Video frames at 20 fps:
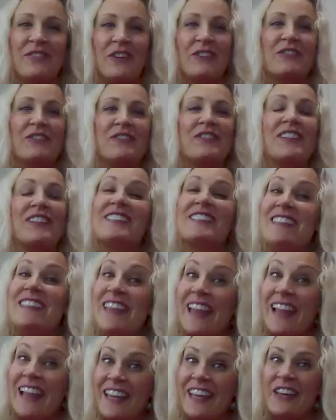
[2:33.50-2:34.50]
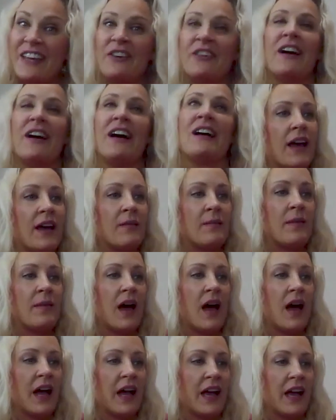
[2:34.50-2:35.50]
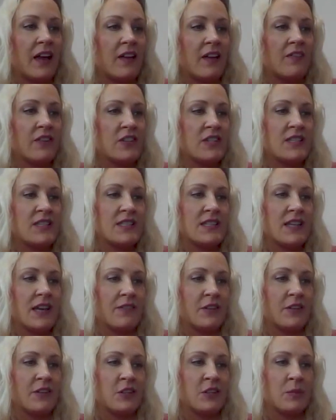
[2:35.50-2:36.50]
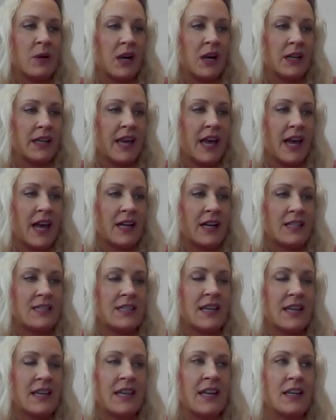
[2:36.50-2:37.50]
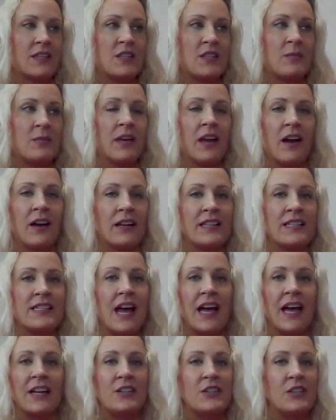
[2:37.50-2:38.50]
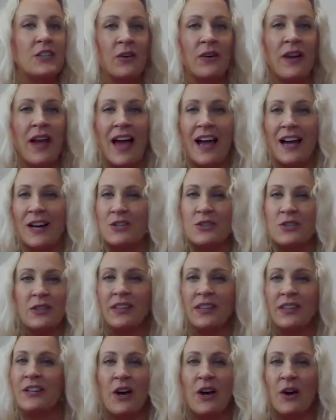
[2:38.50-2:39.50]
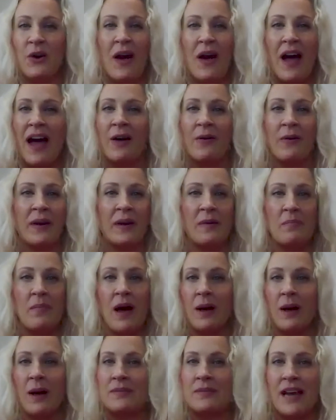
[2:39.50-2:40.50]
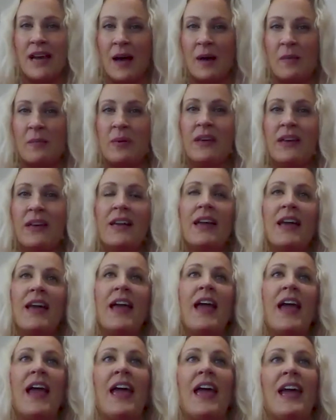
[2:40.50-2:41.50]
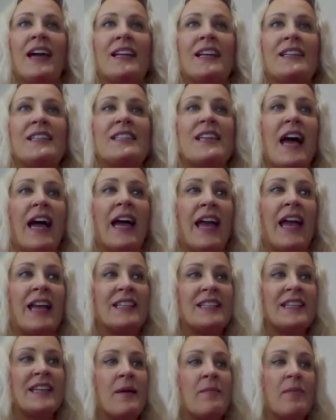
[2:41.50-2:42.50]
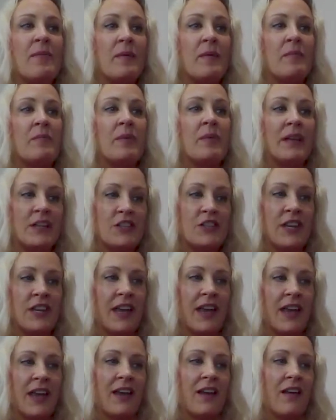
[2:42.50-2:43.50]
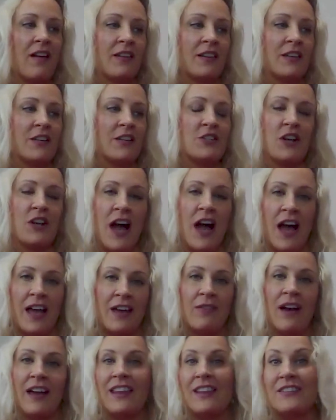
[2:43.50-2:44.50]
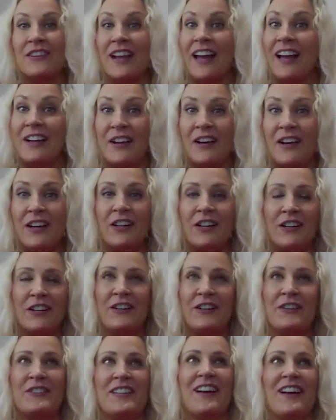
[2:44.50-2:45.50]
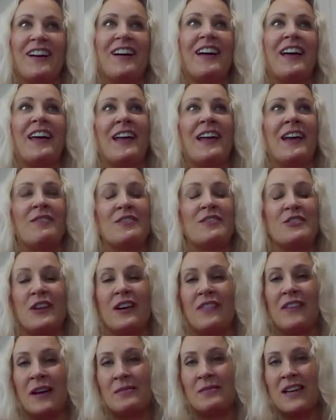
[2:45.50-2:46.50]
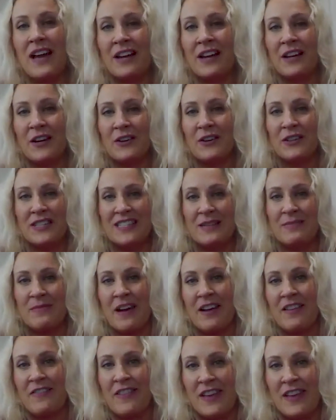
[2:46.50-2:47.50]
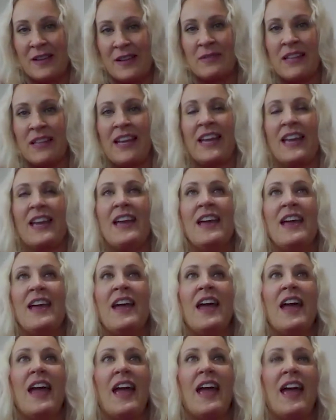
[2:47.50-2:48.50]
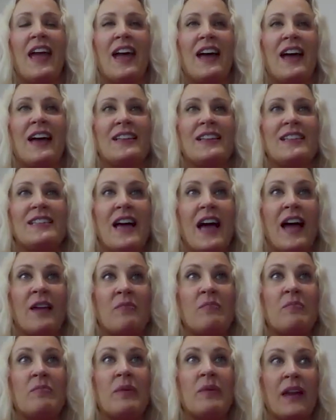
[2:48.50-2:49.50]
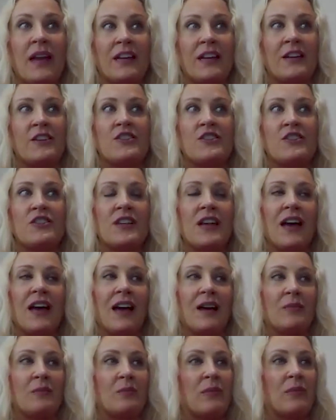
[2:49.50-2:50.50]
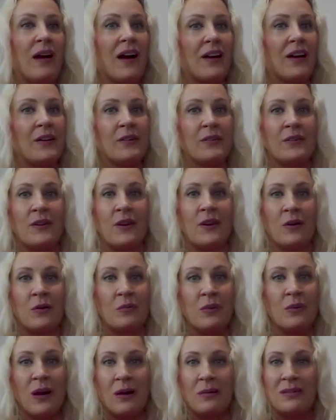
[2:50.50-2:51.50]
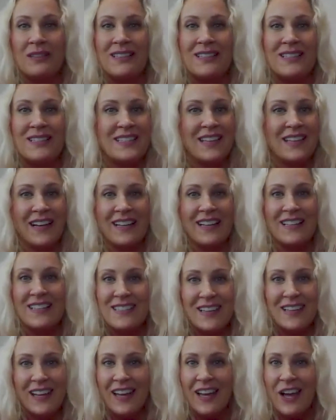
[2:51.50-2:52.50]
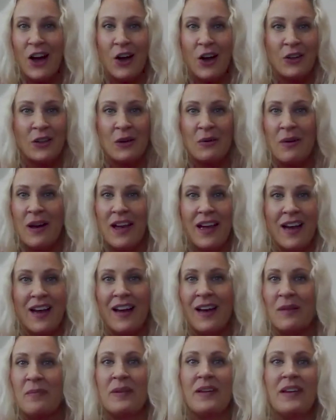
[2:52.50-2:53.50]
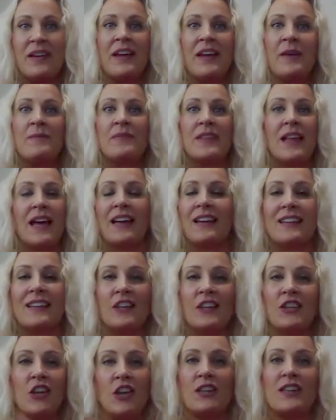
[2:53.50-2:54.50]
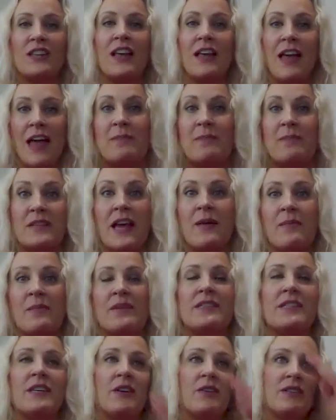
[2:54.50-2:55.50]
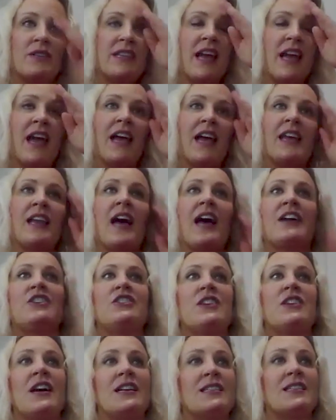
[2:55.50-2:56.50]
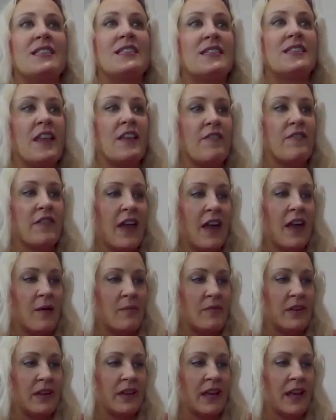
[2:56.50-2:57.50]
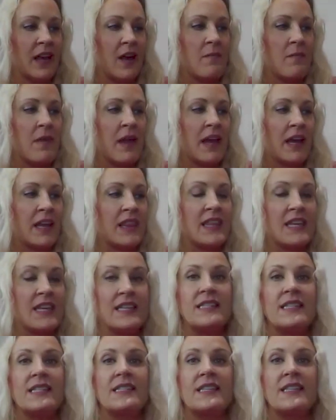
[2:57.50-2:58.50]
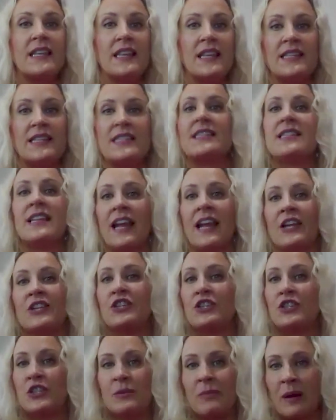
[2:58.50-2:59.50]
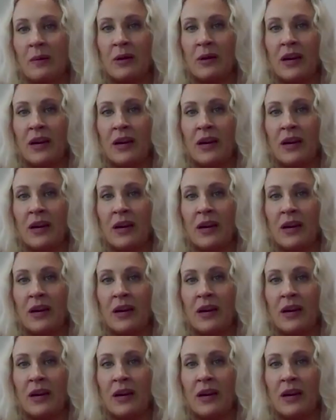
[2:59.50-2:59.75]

Well, first, thank you. I first discovered your podcast, and to be honest, I don't actually know how it popped up. And I ended up binging it on a drive. I live in Utah, and I was driving up to Idaho to see my family. And I binged, I don't know, probably 60 on the way up episodes. And I just kept feeling, man, this is an answer to my